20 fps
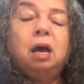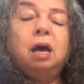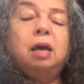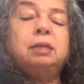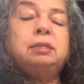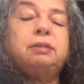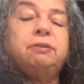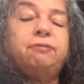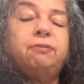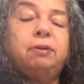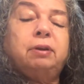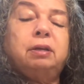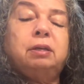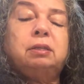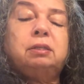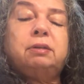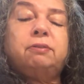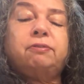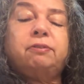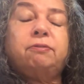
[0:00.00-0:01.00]
a
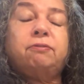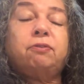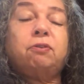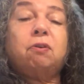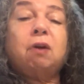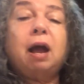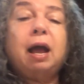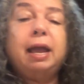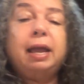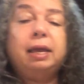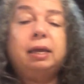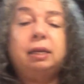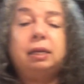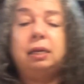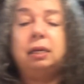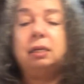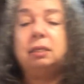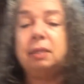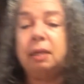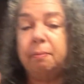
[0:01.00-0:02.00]
different
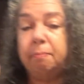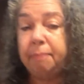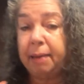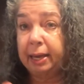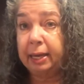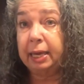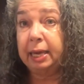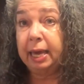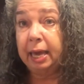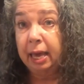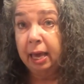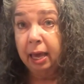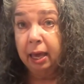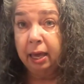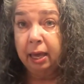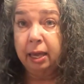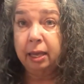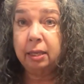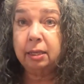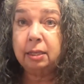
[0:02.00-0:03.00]
Varieties, and Becky
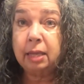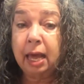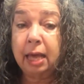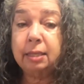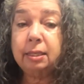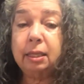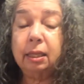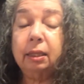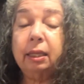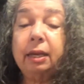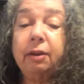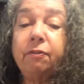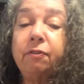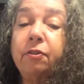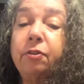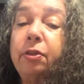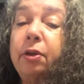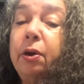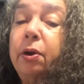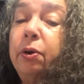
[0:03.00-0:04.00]
has the link
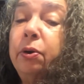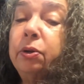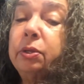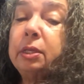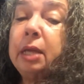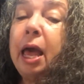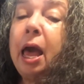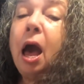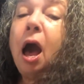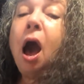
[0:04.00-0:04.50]
for those.